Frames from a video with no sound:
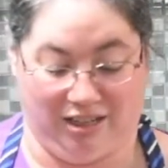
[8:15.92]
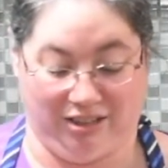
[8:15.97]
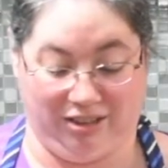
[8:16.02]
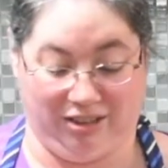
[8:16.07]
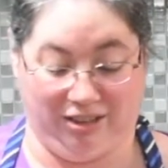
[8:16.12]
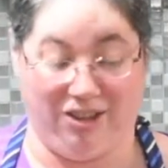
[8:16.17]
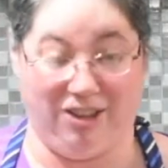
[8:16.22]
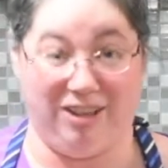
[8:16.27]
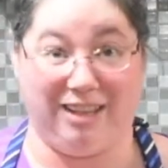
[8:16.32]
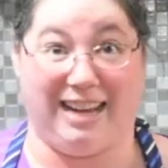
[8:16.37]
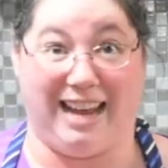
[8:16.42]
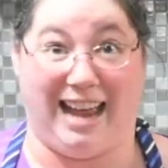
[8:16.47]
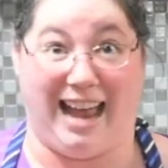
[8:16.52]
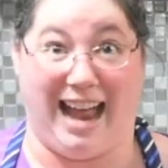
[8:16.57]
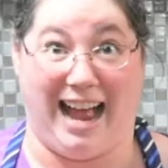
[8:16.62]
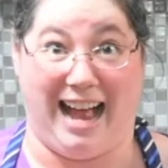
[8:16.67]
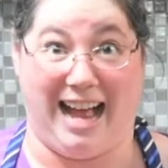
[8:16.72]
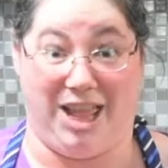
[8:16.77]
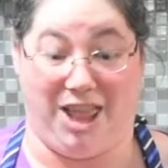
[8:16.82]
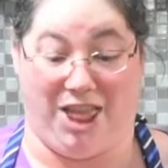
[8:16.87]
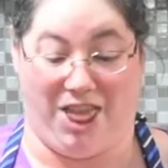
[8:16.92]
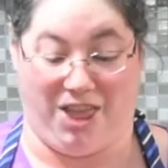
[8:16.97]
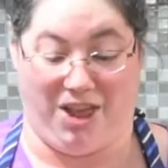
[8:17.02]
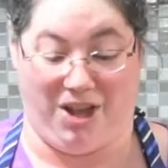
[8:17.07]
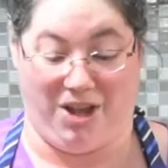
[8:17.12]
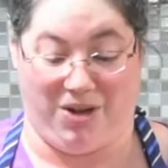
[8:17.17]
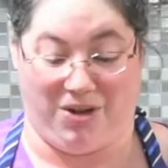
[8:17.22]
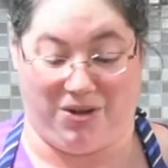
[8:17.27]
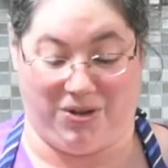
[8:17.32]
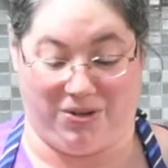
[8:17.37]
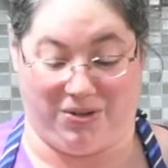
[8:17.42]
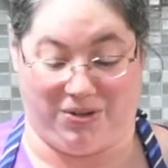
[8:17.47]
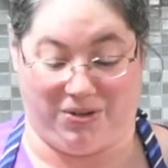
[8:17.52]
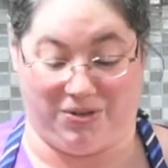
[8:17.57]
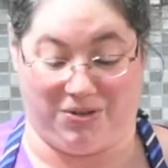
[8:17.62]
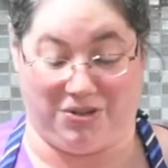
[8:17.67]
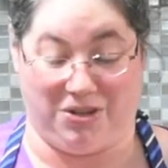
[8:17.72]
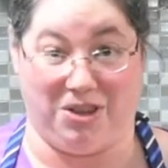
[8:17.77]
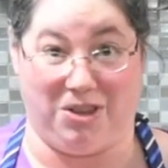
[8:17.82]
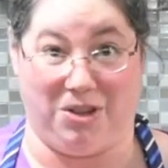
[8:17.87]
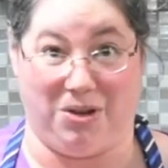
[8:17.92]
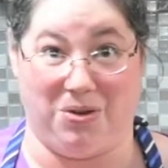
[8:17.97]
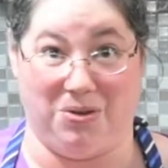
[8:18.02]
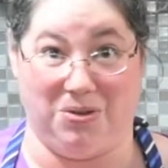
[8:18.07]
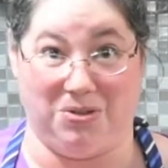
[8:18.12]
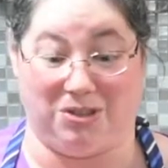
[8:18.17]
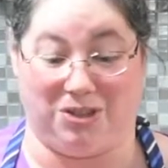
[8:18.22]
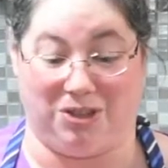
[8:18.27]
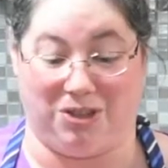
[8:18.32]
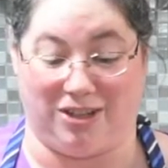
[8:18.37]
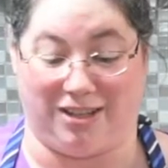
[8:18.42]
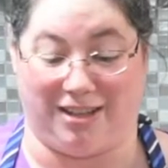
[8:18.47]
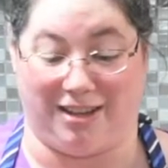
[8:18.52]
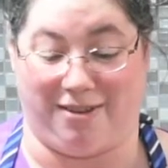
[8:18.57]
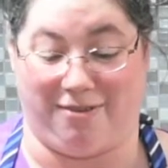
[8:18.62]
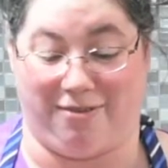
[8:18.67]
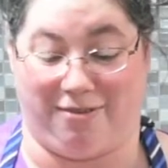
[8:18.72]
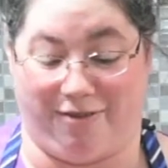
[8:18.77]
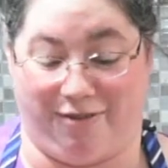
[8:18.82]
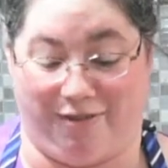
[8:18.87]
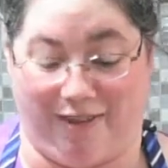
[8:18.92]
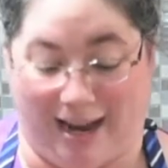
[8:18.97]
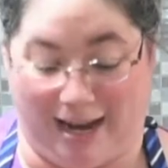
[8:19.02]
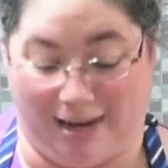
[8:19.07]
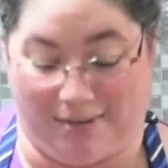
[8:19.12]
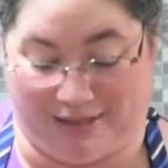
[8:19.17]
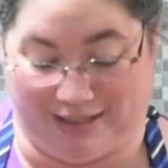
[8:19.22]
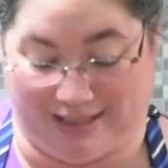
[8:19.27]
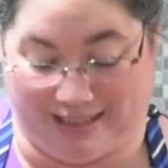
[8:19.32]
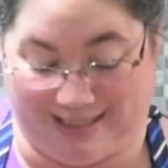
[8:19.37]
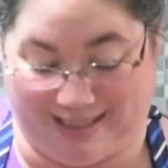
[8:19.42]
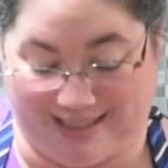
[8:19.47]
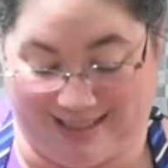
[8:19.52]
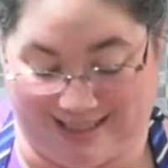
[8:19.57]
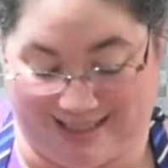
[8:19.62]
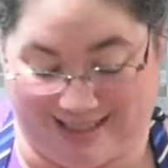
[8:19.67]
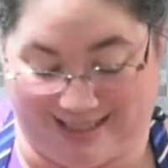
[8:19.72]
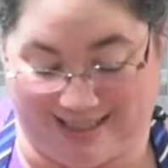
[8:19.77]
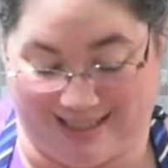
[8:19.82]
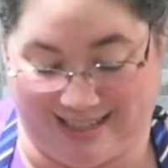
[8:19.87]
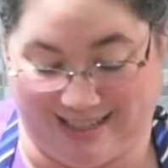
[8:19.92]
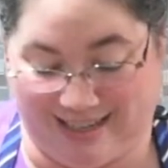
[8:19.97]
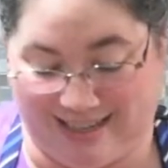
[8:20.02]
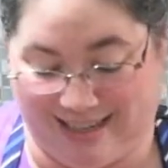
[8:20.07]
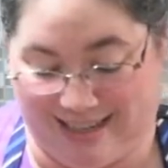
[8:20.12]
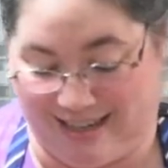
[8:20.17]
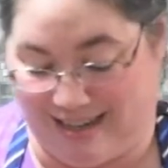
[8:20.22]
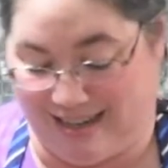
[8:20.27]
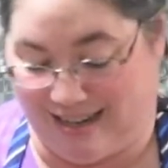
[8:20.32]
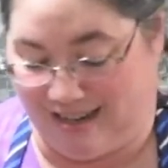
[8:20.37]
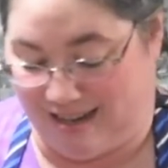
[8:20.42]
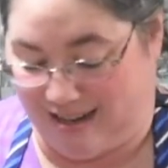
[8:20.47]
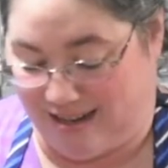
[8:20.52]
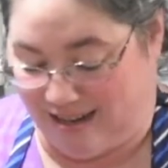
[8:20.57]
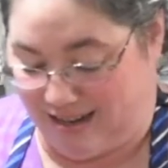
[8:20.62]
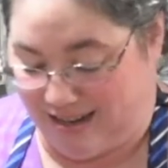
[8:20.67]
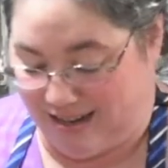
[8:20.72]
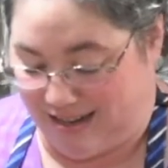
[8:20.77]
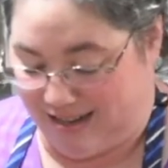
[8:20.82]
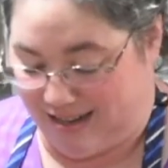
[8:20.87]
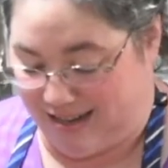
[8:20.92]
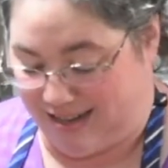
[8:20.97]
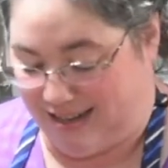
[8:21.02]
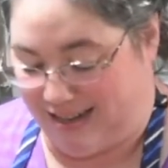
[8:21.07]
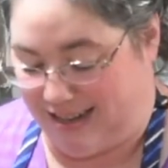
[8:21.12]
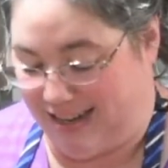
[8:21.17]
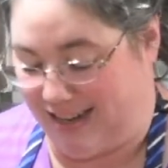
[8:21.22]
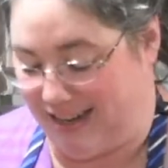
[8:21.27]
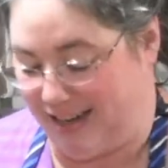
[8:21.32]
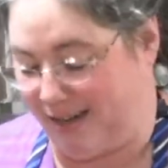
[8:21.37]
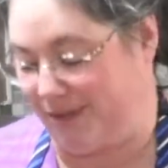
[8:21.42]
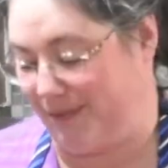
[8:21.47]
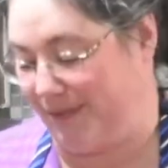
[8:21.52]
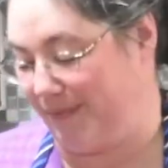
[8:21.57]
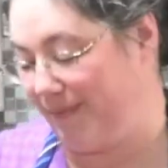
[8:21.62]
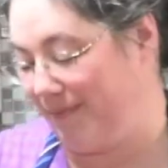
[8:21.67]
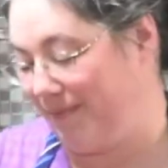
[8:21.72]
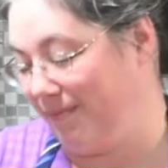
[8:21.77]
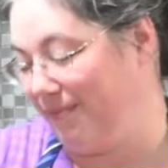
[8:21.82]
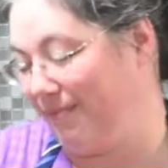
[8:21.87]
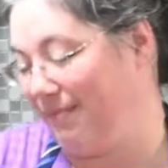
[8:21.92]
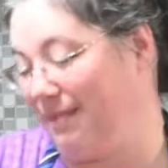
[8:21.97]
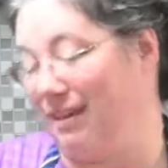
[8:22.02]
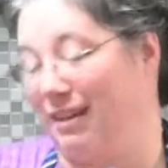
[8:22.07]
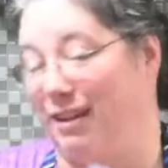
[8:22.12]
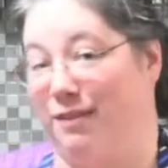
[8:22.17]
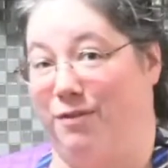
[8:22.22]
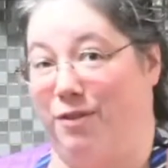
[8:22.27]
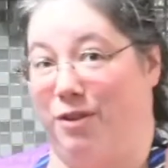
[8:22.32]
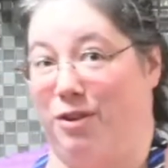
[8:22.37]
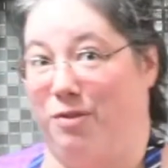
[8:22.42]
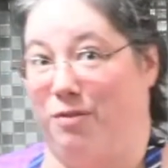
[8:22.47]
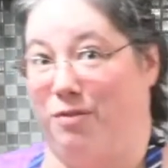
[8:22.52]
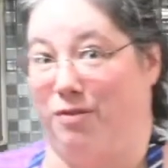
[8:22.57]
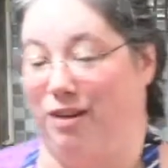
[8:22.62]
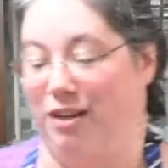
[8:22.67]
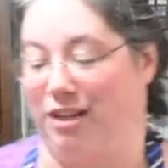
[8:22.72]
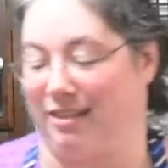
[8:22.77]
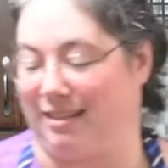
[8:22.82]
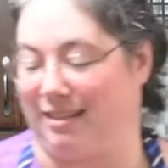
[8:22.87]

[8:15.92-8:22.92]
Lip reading: Look at those. Those look fabulous. Now, for the real